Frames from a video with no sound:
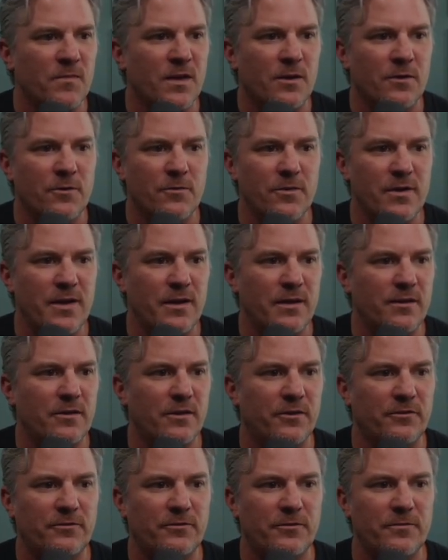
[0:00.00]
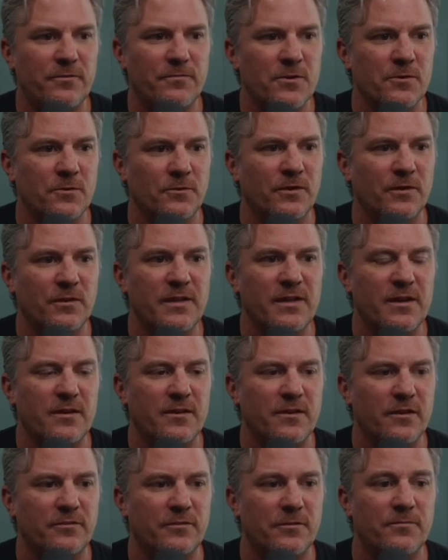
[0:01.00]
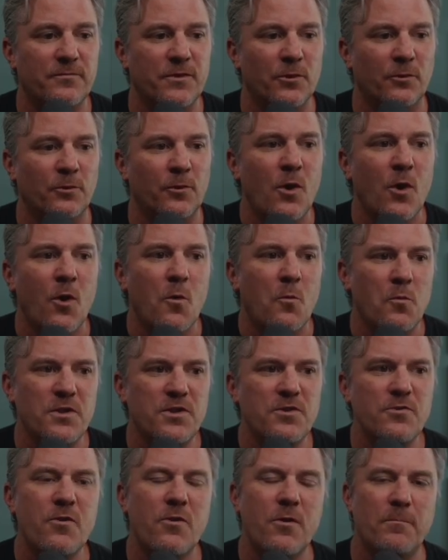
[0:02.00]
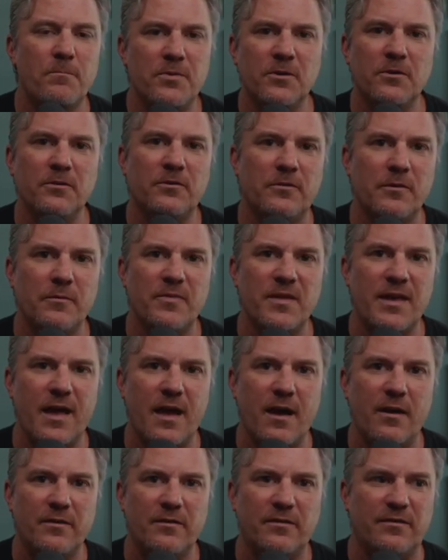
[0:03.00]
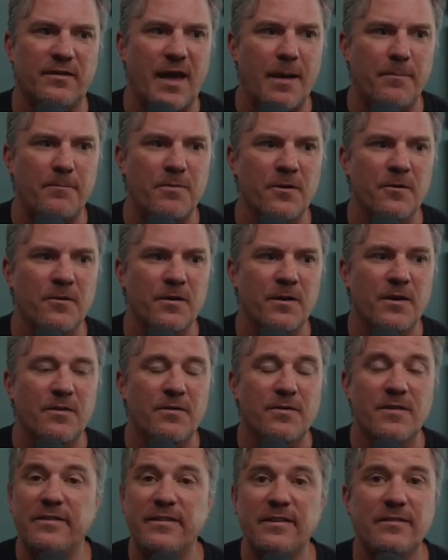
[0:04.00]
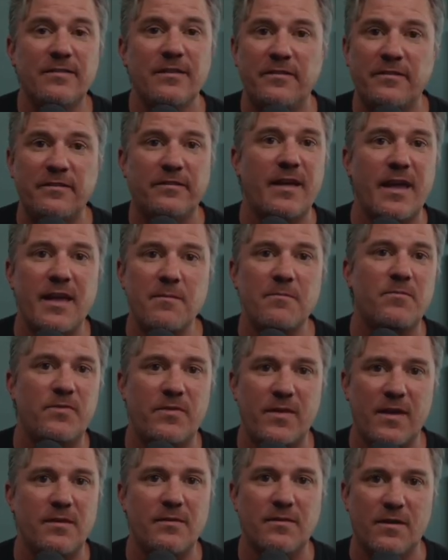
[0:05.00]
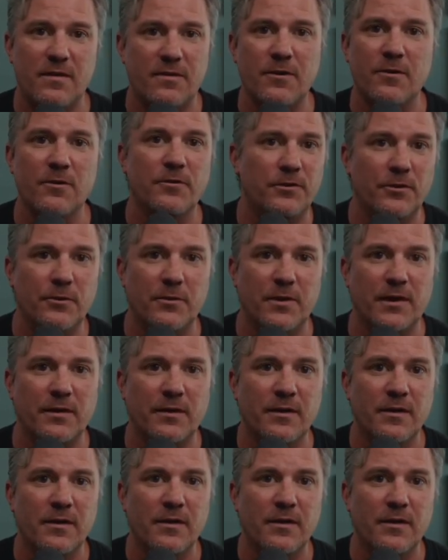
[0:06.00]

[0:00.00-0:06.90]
Create a custom field, delete a custom field. When you go and build something out in Zapier, this is the same thing that they're doing.